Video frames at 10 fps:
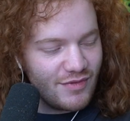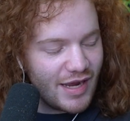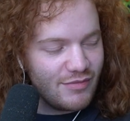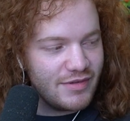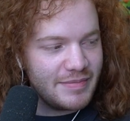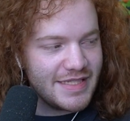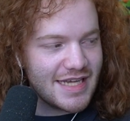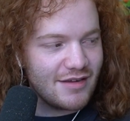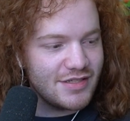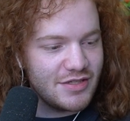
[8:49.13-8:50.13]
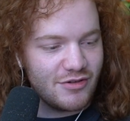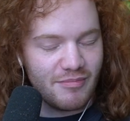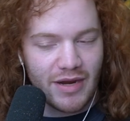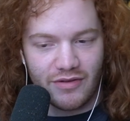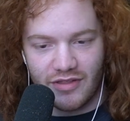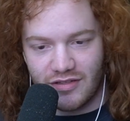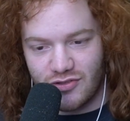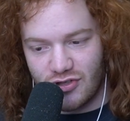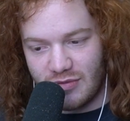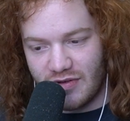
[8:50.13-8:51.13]
I would be down to do a marathon
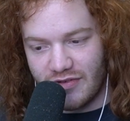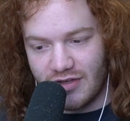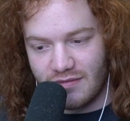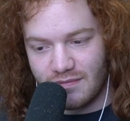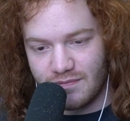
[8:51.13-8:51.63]
stream of it.